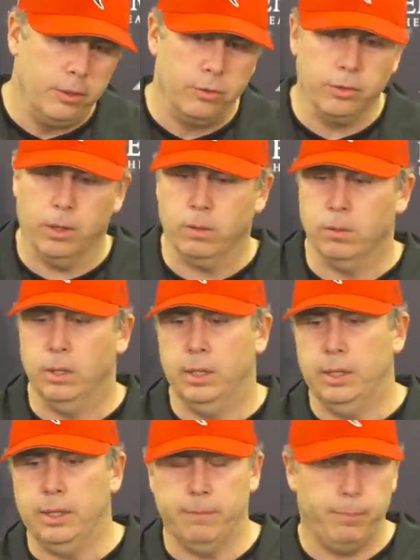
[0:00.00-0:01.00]
So
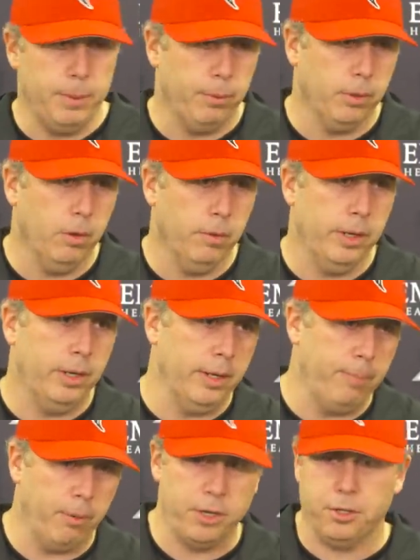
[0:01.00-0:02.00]
people go in there and
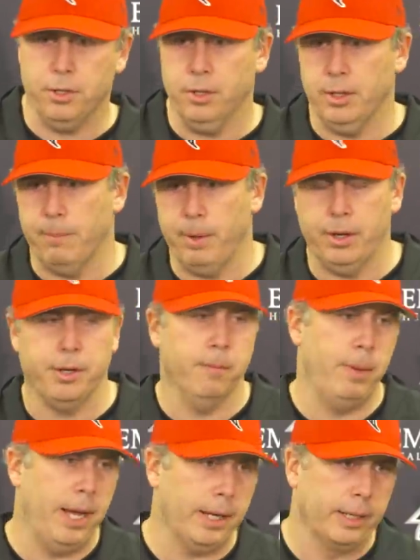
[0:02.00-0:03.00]
they pressure you and they bury
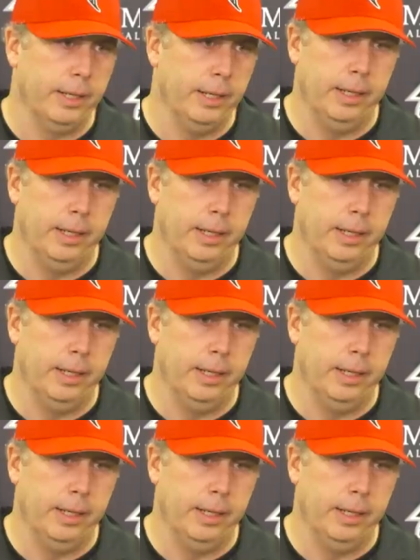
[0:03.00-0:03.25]
your back.